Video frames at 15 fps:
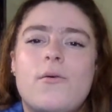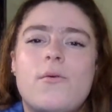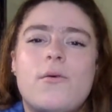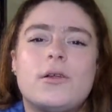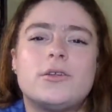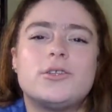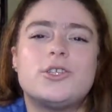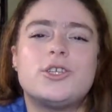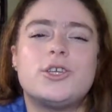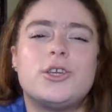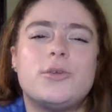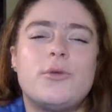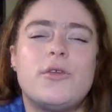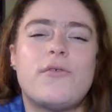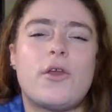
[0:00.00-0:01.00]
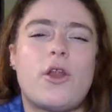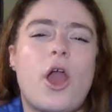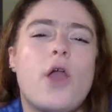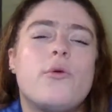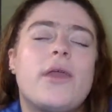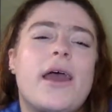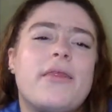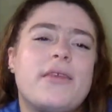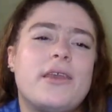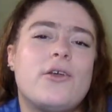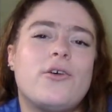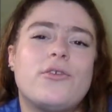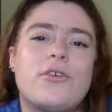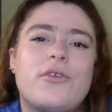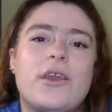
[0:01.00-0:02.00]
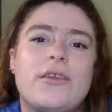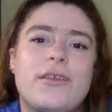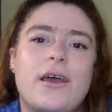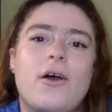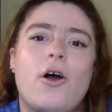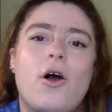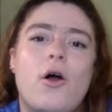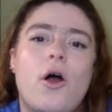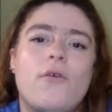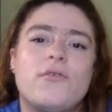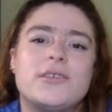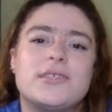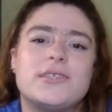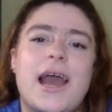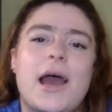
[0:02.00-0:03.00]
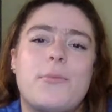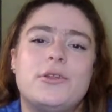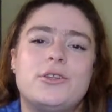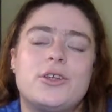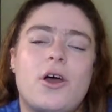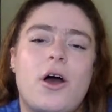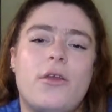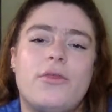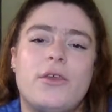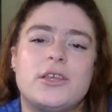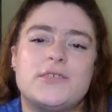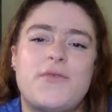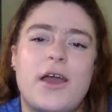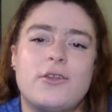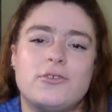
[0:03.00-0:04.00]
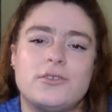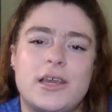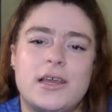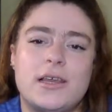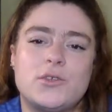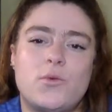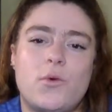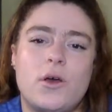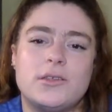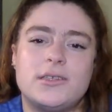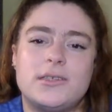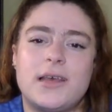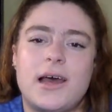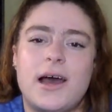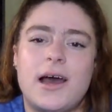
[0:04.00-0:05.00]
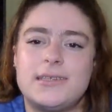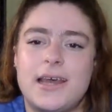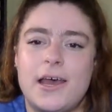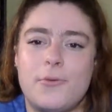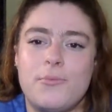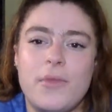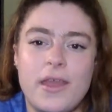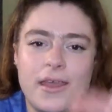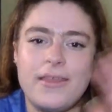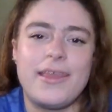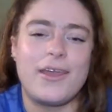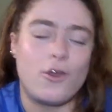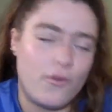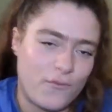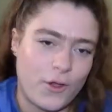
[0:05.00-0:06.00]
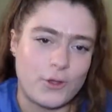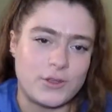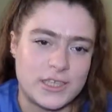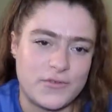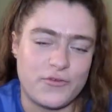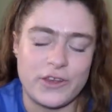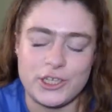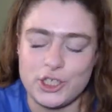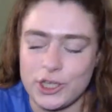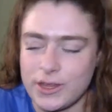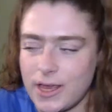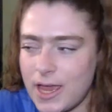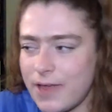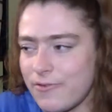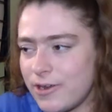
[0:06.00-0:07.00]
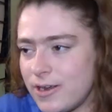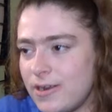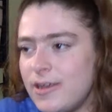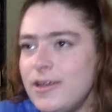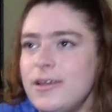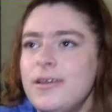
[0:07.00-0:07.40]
want to move in. Oh yeah, the other thing that obviously happened on those final dates was that they all voted for each other and